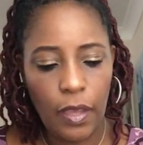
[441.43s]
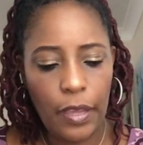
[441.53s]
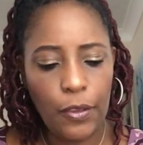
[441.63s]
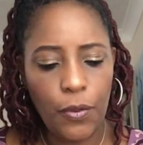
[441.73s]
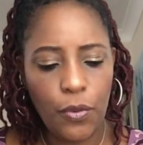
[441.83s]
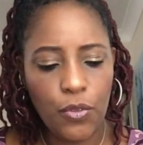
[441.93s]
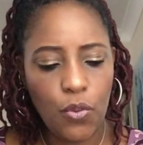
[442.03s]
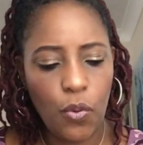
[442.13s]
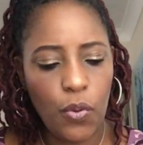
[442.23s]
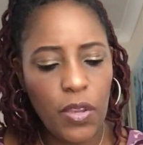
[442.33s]
you know,
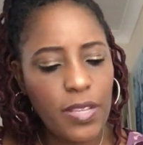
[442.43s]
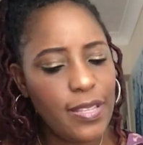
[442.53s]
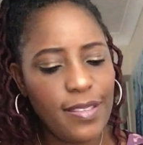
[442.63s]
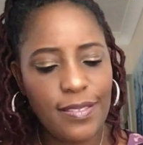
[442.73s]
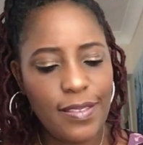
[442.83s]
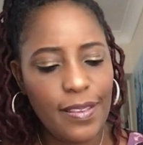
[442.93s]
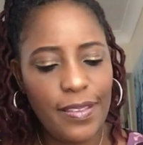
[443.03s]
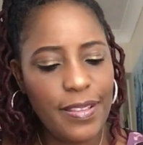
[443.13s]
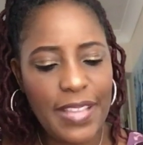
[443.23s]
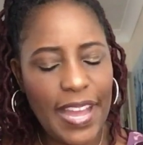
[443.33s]
so he says,
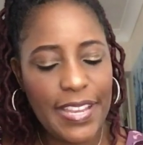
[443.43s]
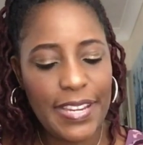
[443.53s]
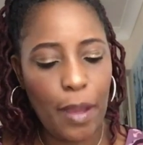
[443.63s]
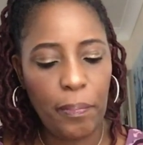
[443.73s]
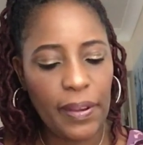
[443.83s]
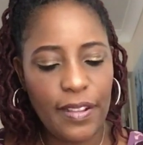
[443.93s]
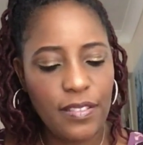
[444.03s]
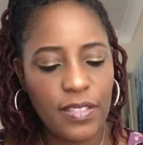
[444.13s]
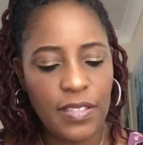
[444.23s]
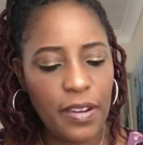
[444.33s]
Neither he that
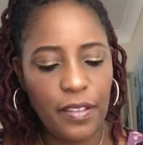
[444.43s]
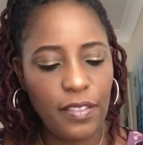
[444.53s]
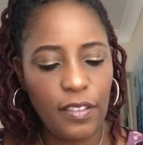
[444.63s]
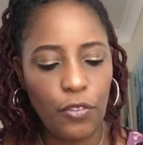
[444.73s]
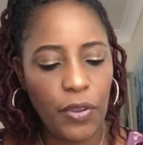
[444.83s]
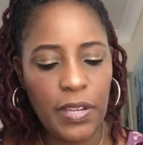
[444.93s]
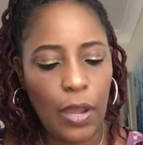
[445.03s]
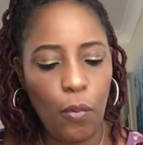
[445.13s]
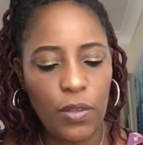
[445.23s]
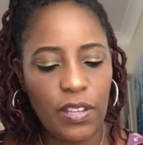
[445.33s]
plants is anything, nor he
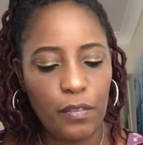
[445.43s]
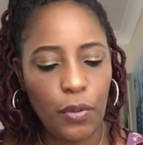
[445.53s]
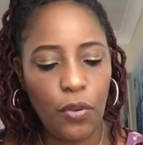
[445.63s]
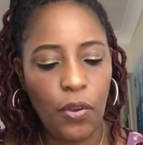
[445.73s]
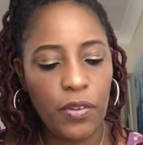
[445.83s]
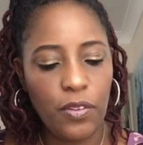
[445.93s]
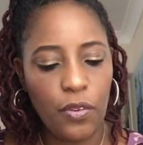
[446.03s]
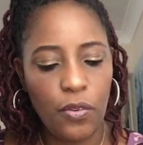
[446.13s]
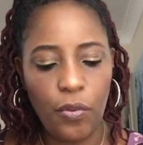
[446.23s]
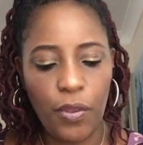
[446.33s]
that waters, but God
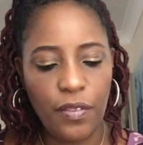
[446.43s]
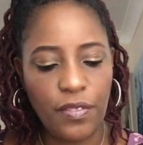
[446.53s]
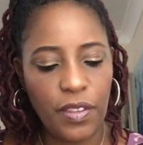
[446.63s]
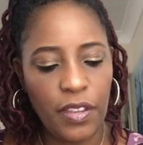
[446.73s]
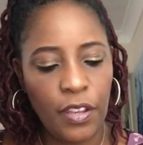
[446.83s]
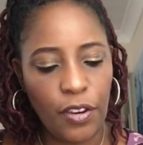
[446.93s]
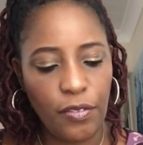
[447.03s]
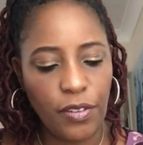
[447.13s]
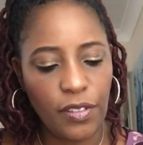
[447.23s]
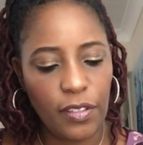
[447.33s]
who gives the
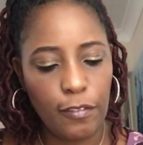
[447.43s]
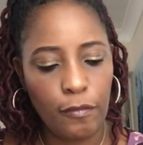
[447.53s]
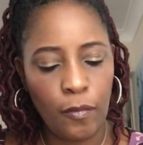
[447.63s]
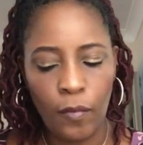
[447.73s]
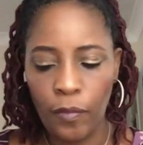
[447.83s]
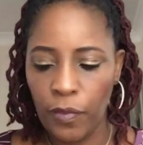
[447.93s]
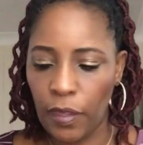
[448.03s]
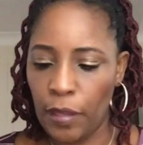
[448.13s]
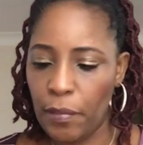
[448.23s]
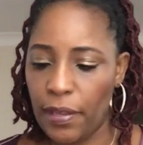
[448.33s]
increase.
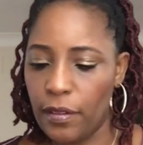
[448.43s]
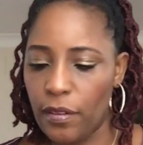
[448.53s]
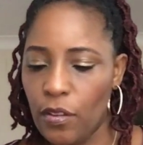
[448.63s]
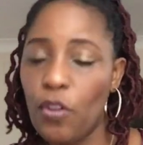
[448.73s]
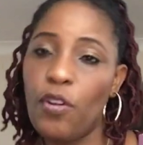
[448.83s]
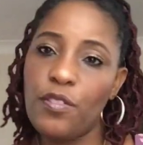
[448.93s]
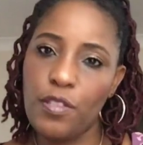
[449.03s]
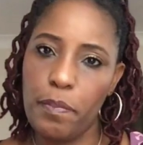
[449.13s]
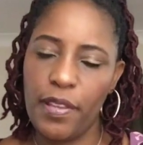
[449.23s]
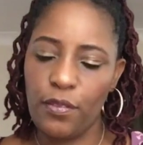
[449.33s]
Amen.
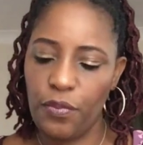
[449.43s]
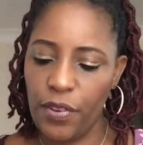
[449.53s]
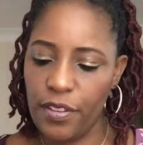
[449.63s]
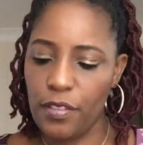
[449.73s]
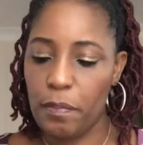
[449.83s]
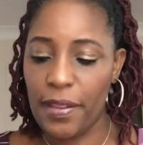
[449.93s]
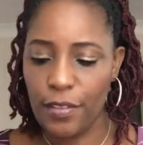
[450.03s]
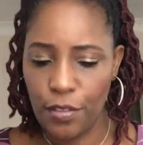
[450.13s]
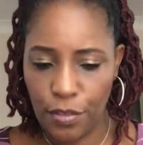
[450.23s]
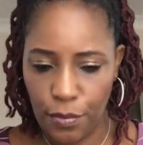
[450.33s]
God's best friends, part
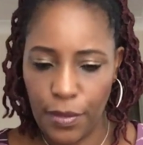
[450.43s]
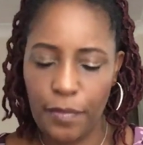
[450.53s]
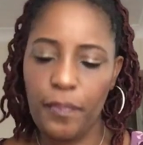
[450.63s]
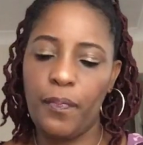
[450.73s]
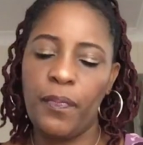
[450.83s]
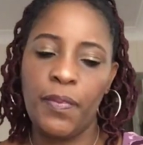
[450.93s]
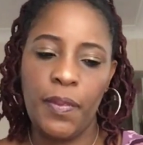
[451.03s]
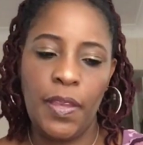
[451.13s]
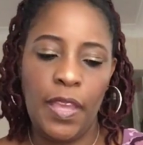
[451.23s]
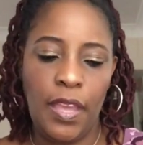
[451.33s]
three.
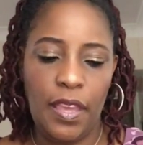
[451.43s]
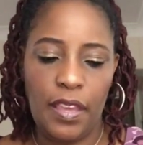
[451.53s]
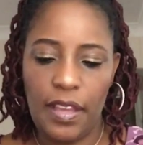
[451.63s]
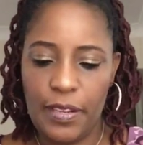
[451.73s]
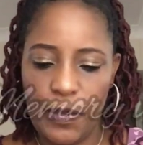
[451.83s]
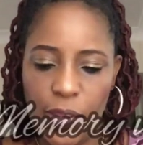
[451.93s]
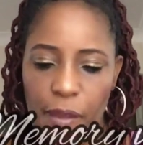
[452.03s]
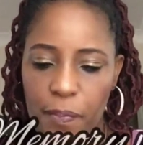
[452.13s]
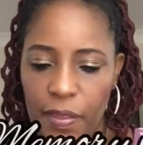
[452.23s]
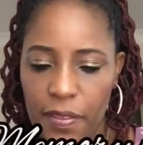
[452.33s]

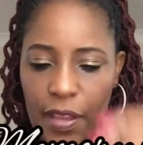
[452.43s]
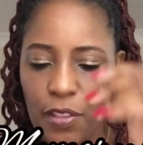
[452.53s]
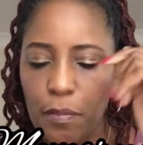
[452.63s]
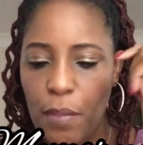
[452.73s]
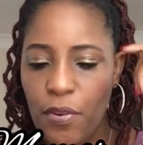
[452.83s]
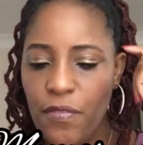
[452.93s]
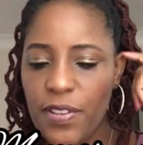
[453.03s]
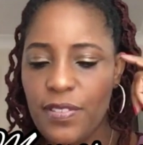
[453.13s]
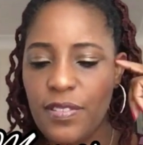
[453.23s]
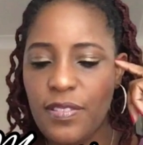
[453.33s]
Hallelujah. Now, the memory
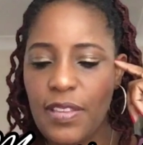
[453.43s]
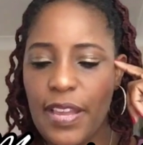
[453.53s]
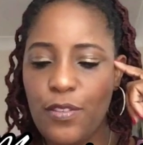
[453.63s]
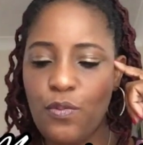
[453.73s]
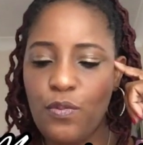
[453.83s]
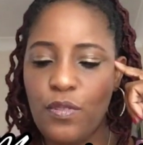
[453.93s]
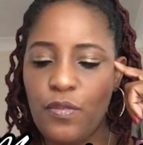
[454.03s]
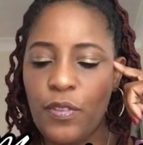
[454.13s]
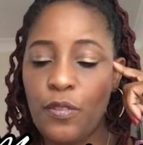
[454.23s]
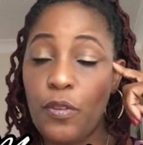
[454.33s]
verse is titled,
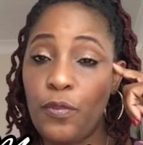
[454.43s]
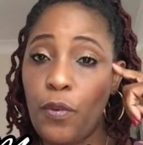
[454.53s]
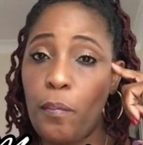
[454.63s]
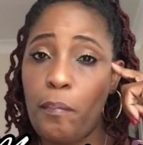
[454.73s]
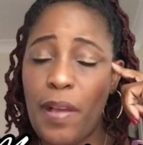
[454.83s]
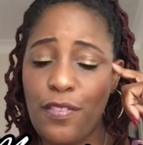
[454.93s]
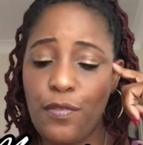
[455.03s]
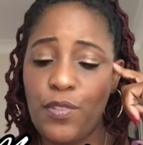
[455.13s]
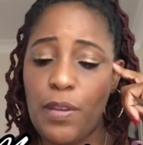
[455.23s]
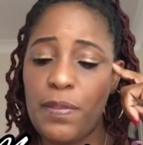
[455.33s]
is, is from
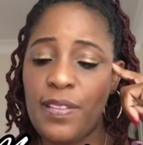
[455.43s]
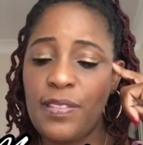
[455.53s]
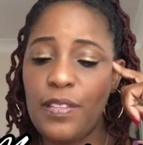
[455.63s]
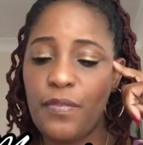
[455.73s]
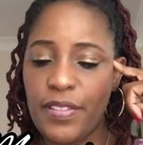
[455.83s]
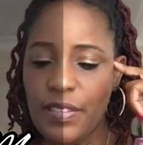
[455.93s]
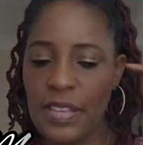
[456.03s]
Matthew chapter 6, verse